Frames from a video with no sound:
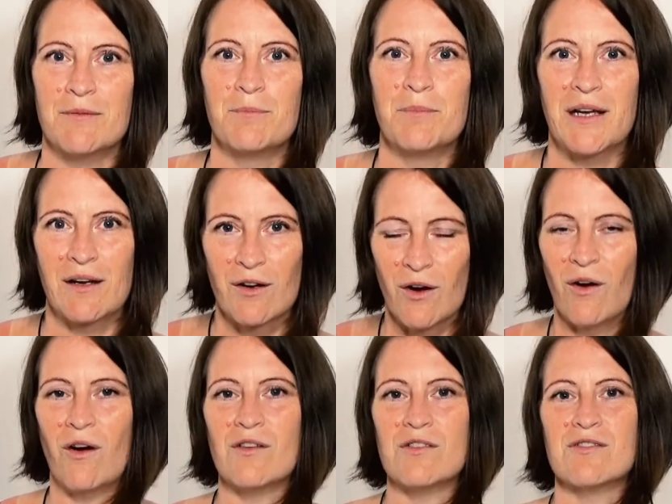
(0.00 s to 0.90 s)

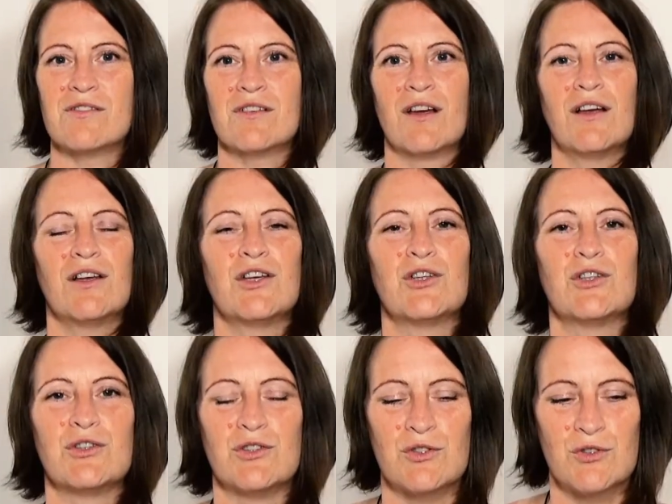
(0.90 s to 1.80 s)
because
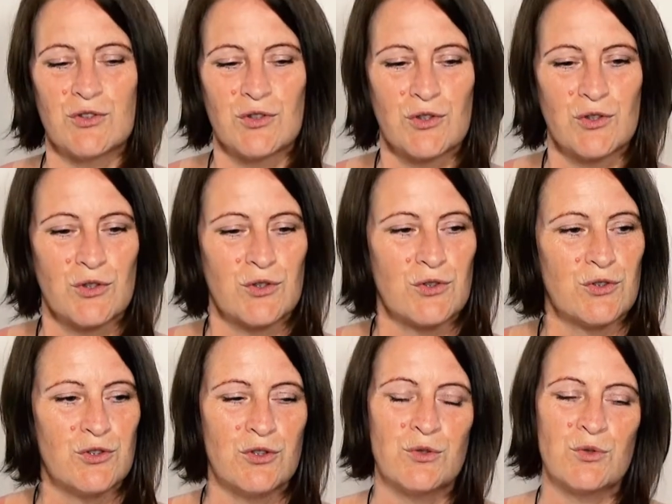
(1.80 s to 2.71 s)

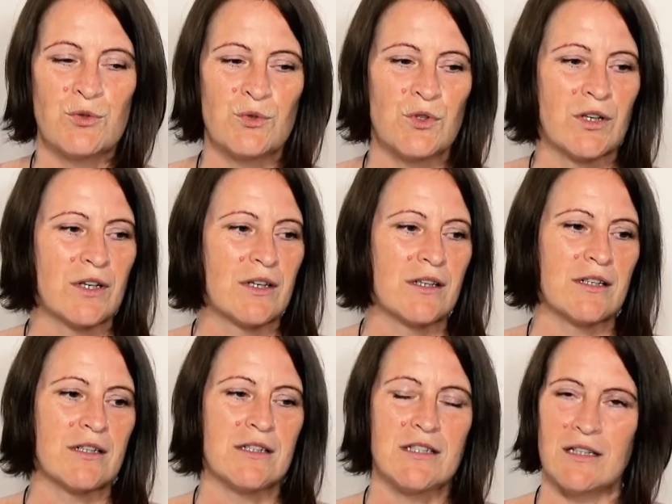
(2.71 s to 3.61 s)
you
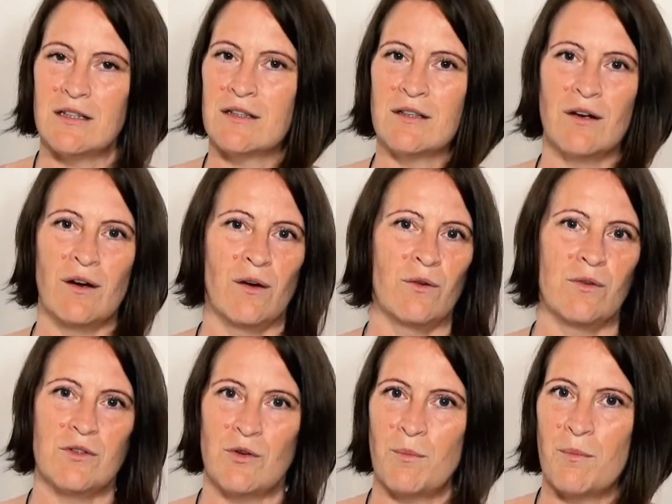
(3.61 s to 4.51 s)
didn't know,
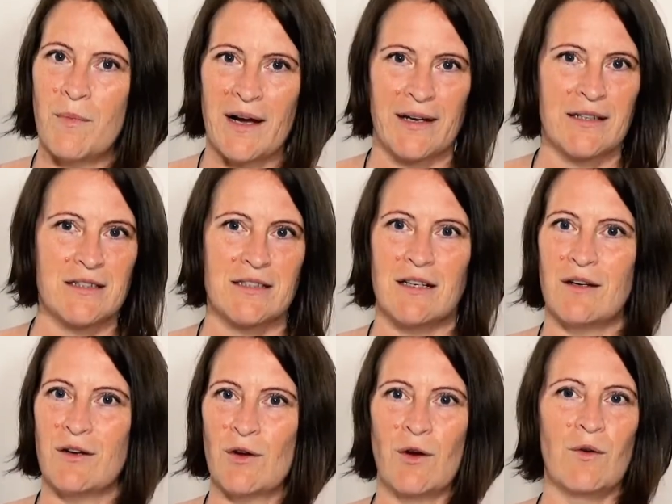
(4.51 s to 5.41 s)
your mind
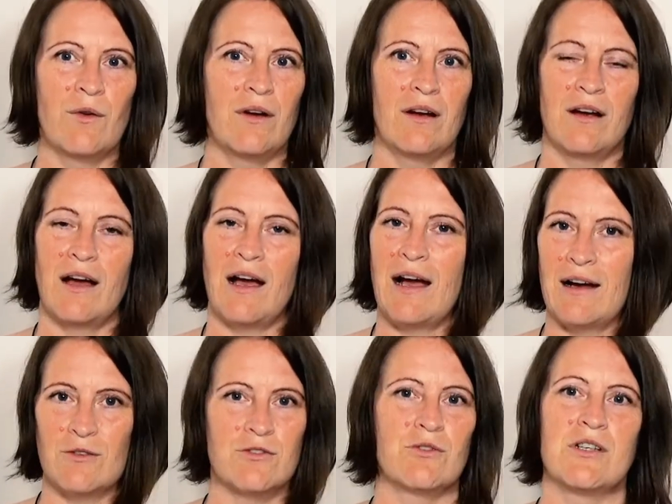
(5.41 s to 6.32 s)
didn't know
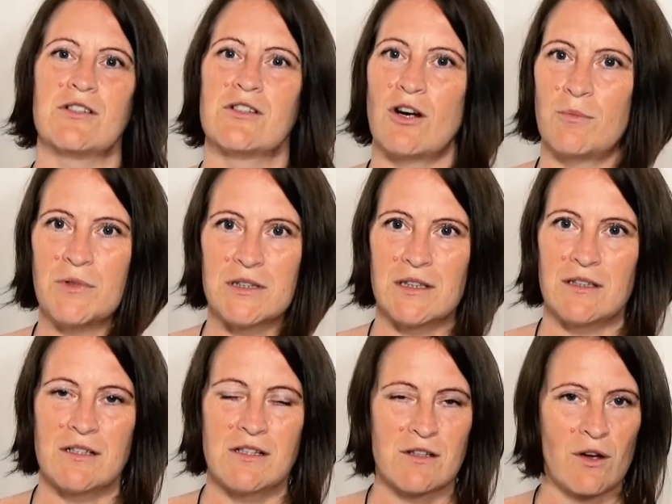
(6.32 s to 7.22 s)
how to interpret
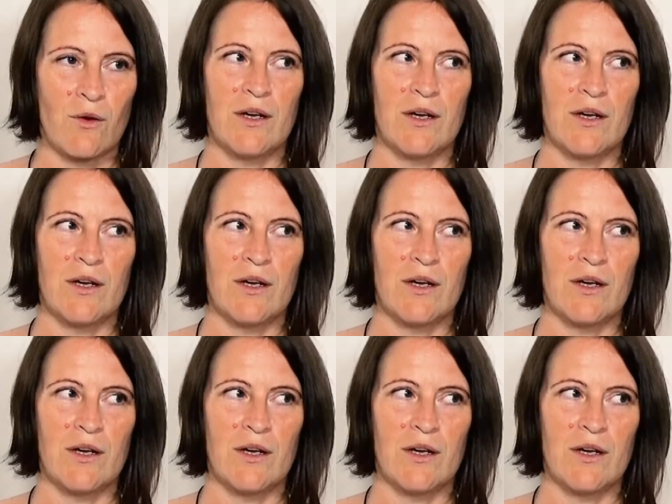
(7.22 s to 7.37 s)
it, so